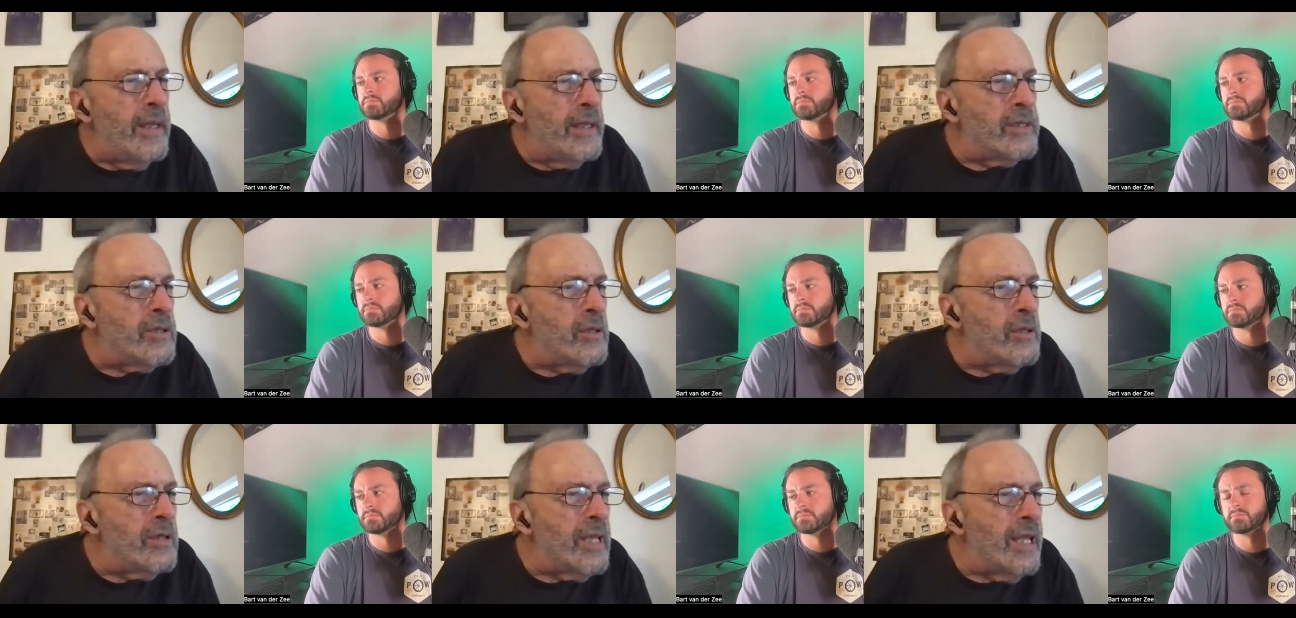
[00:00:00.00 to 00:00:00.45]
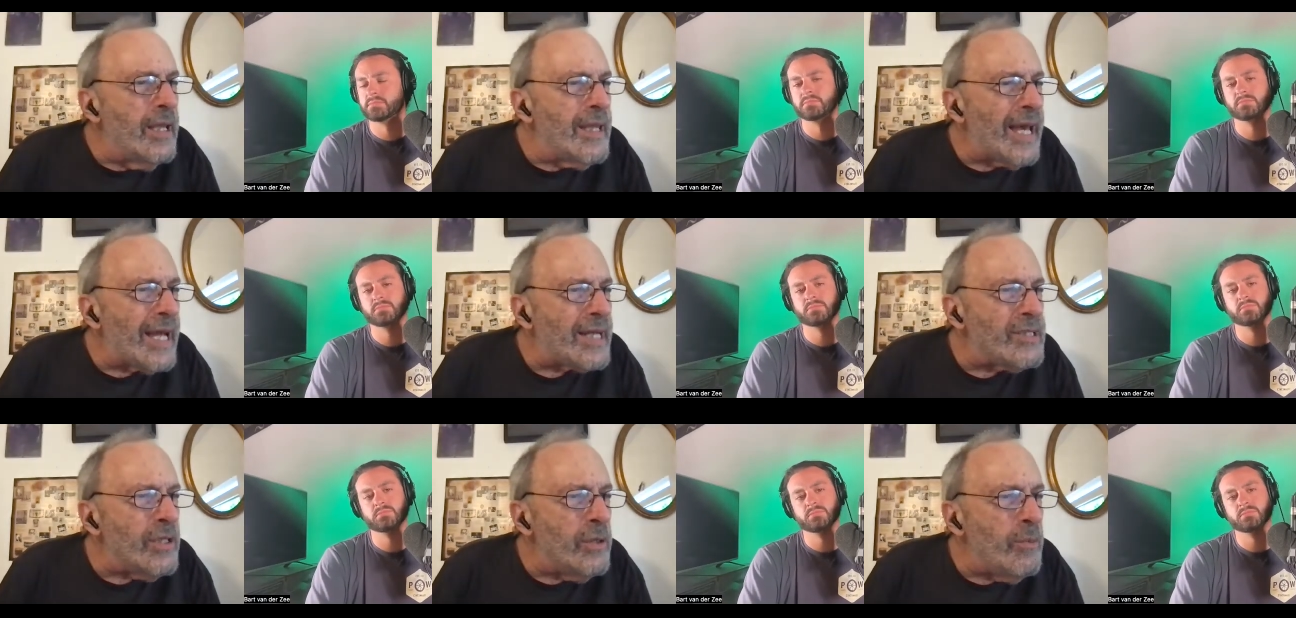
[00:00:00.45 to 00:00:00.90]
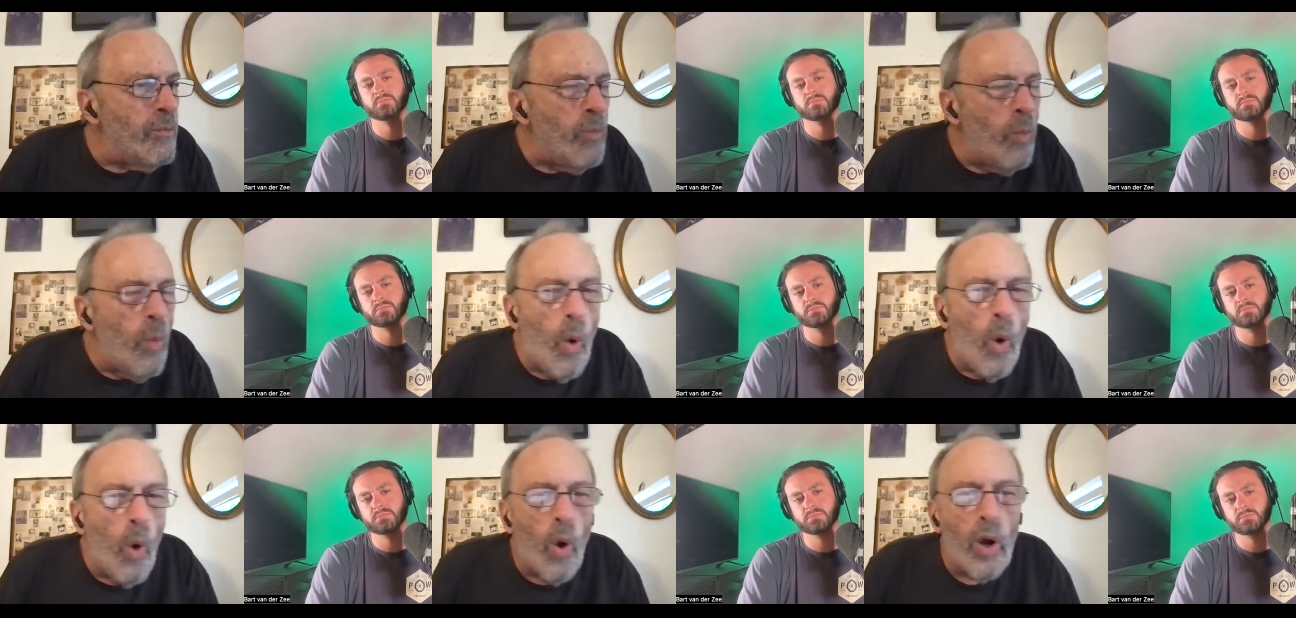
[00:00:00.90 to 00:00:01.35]
Speaker 1: it's actually
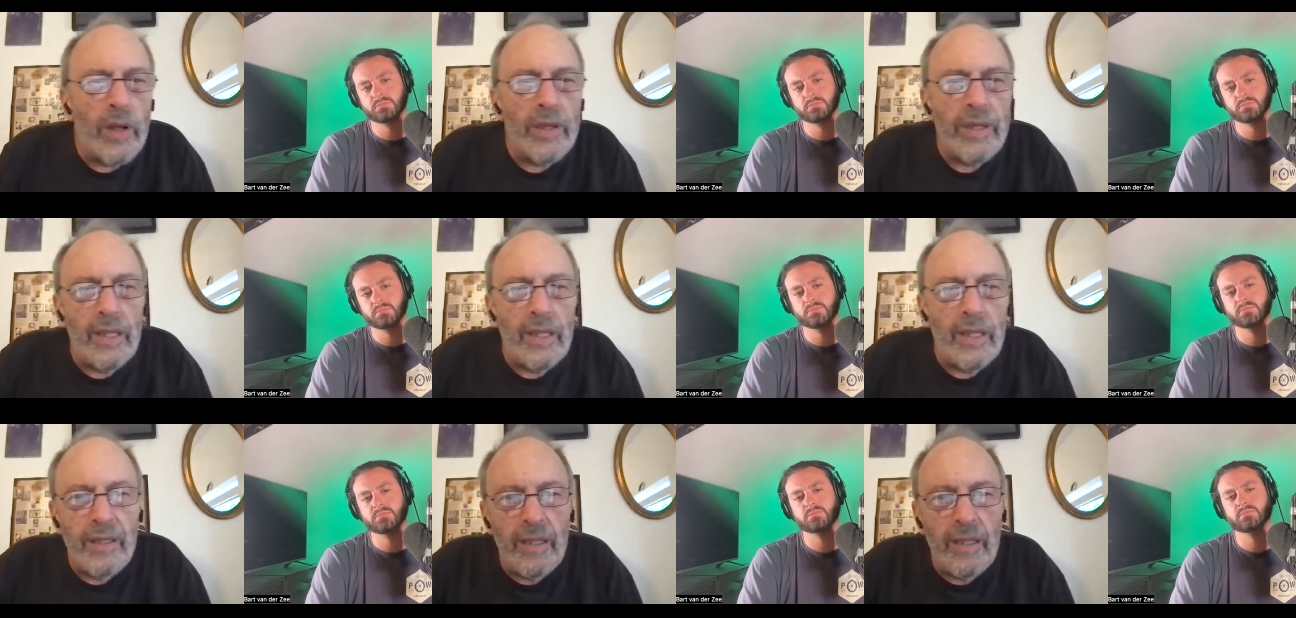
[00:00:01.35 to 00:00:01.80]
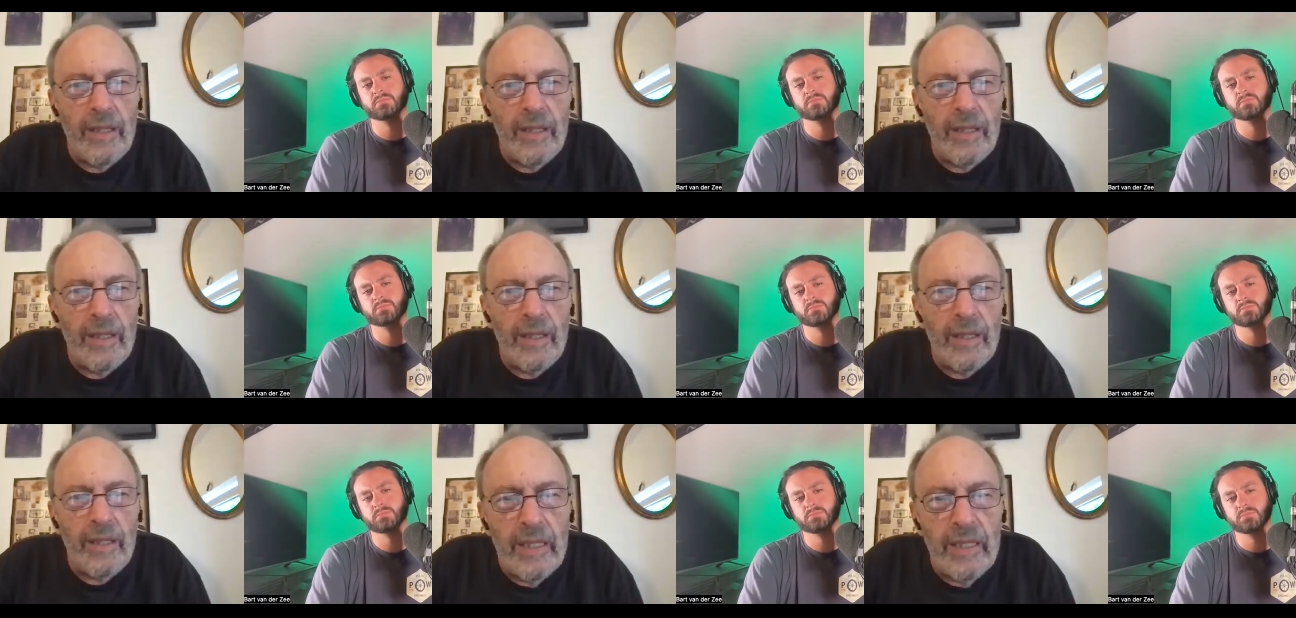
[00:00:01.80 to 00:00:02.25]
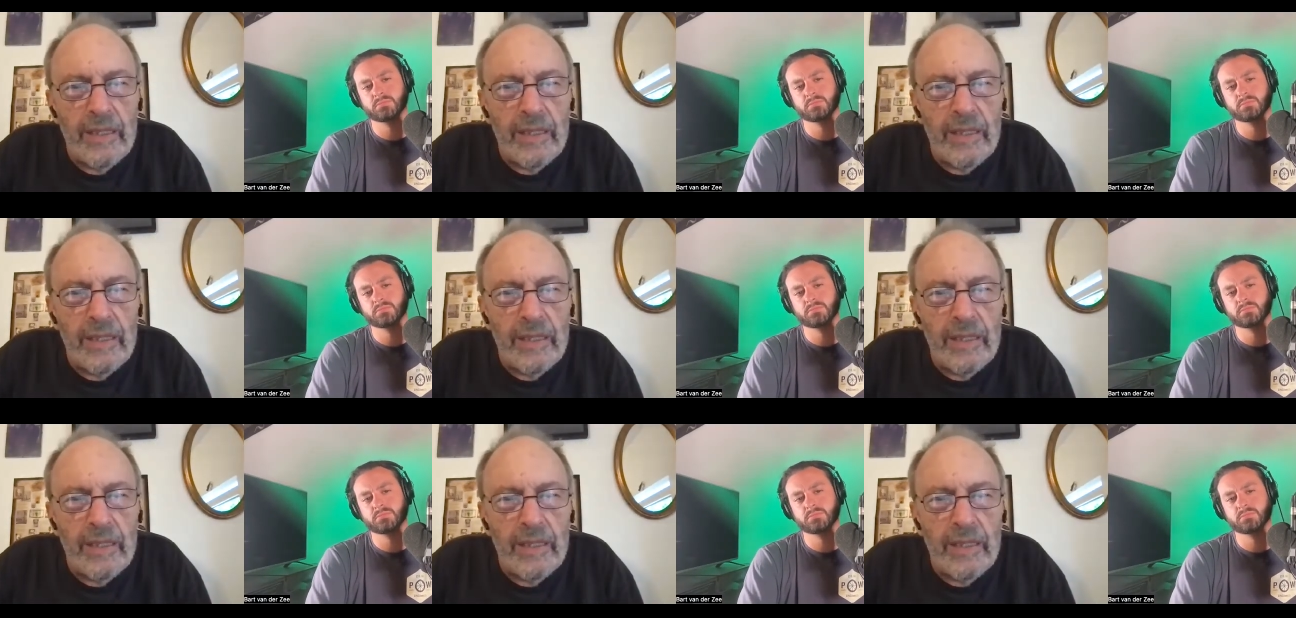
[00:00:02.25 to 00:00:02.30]
more than it's